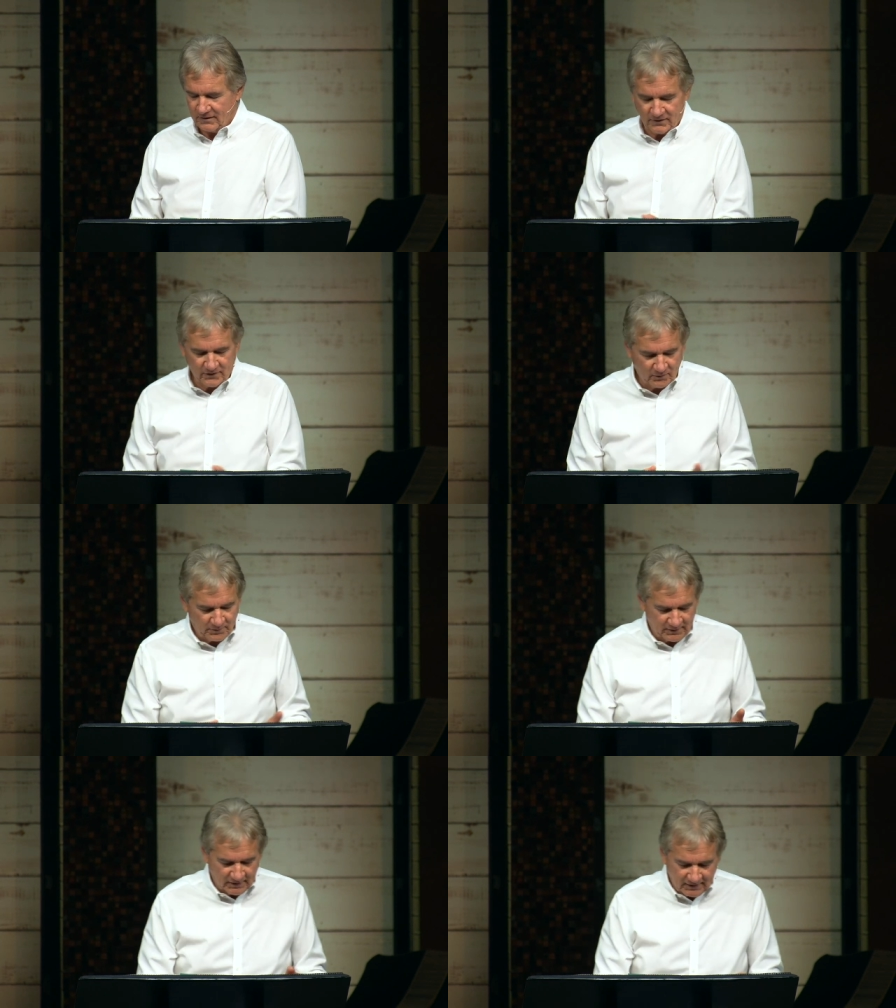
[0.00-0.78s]
There'll
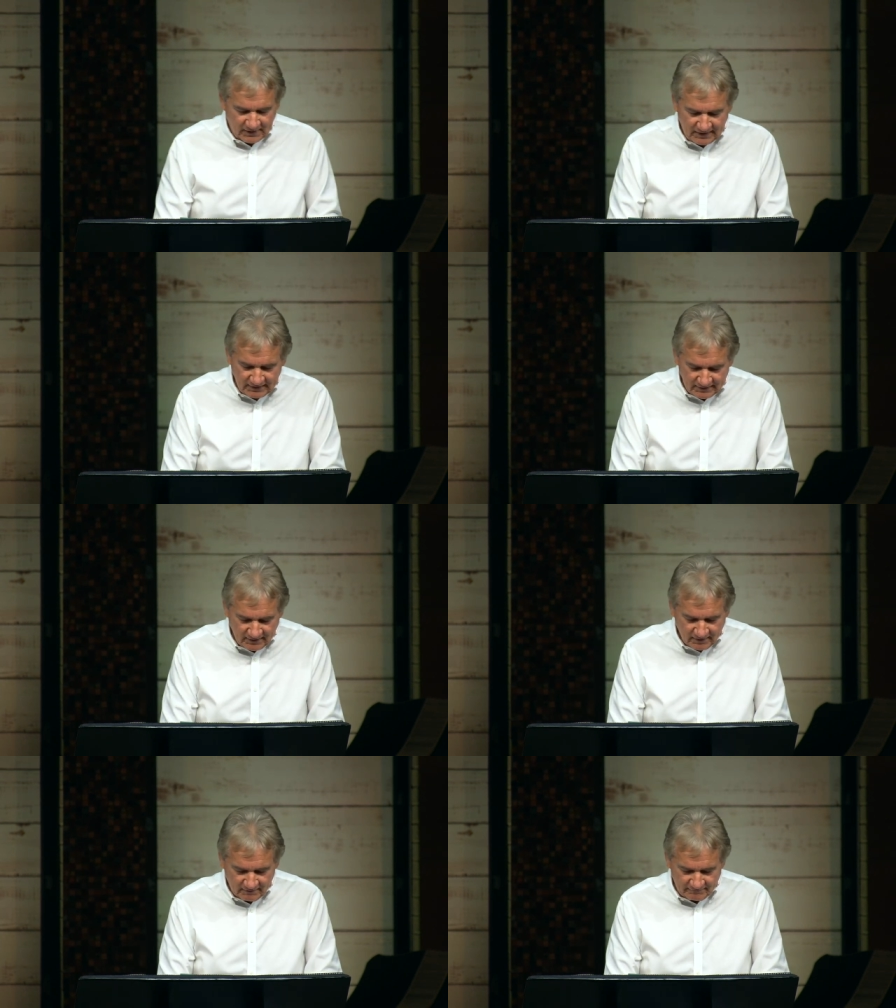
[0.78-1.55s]
be
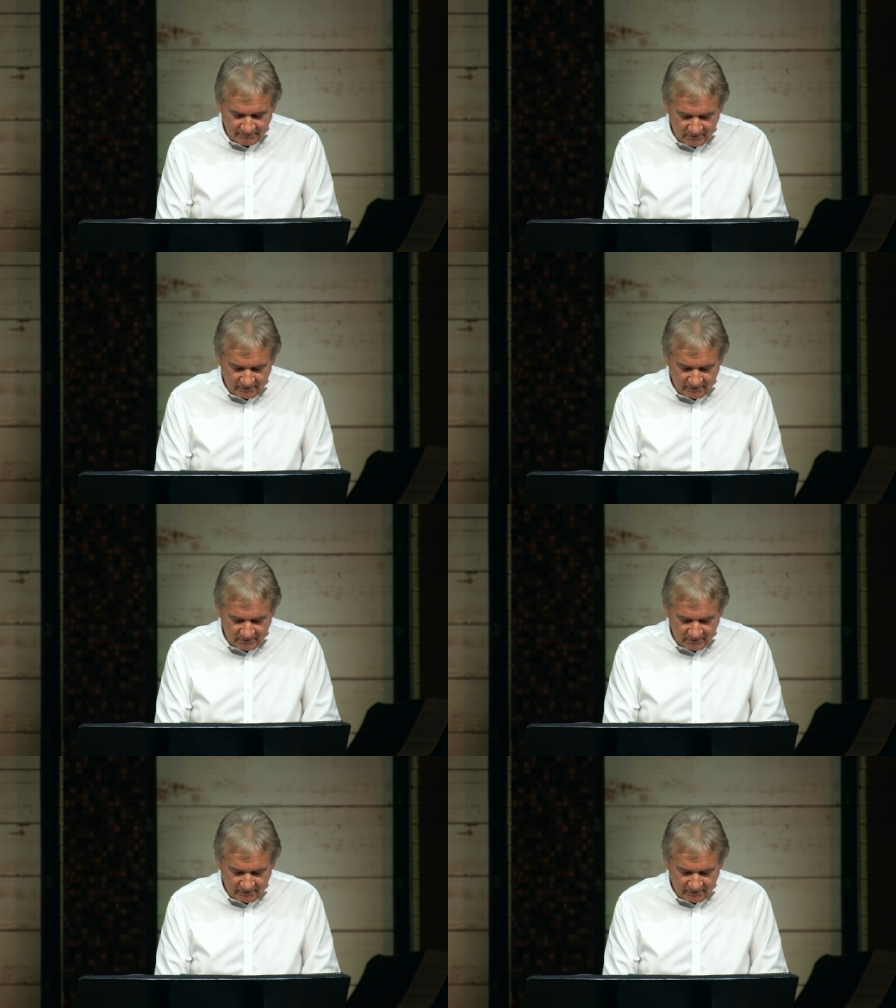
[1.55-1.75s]
healing of,